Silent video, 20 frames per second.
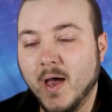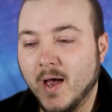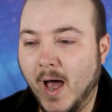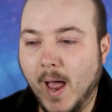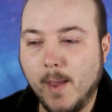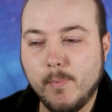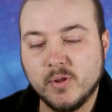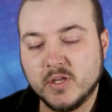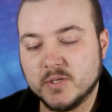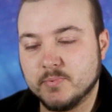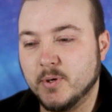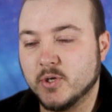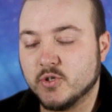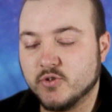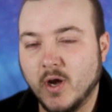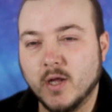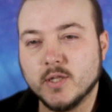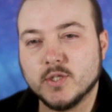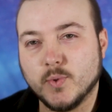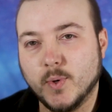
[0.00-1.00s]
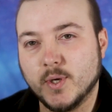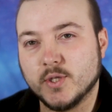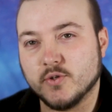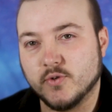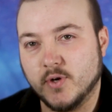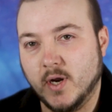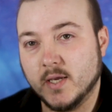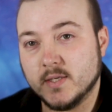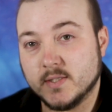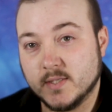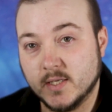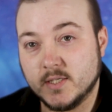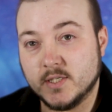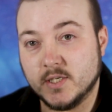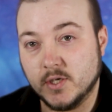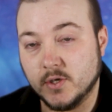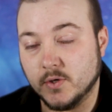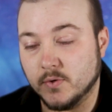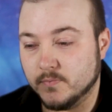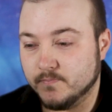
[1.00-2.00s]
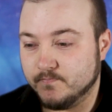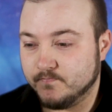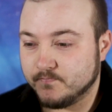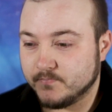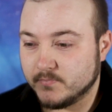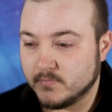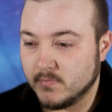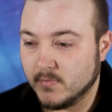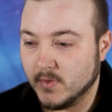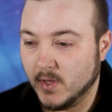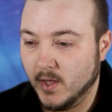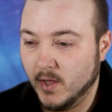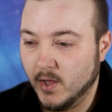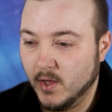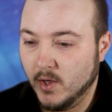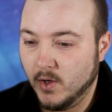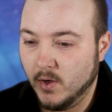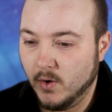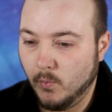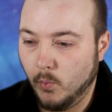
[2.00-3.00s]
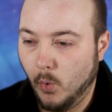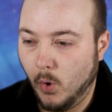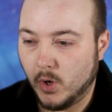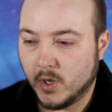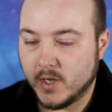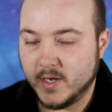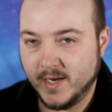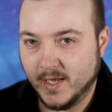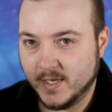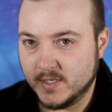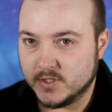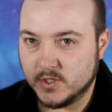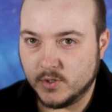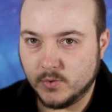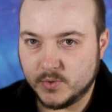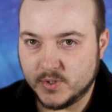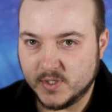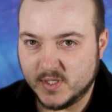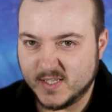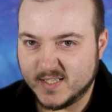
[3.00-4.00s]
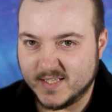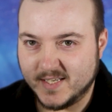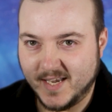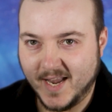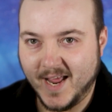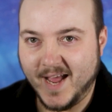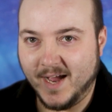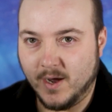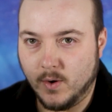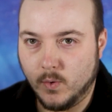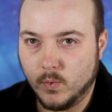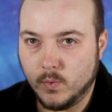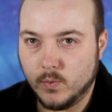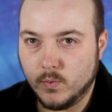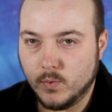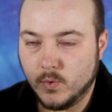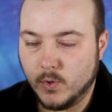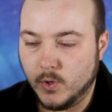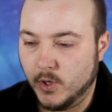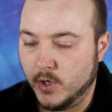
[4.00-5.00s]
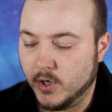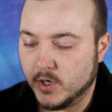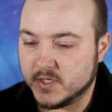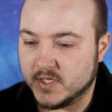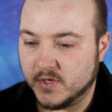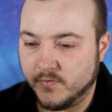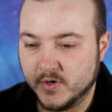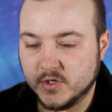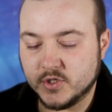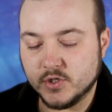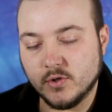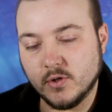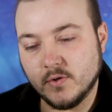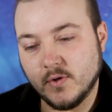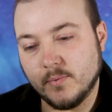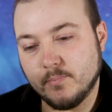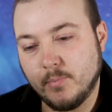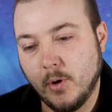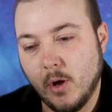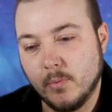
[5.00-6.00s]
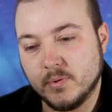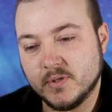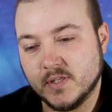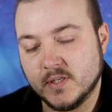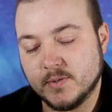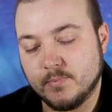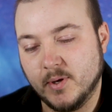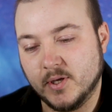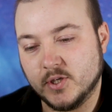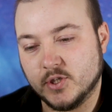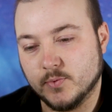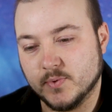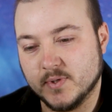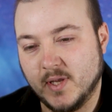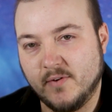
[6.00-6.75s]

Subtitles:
I put this picture out on Twitter and I said to you, what can I do to this now? Because the original purpose of this picture was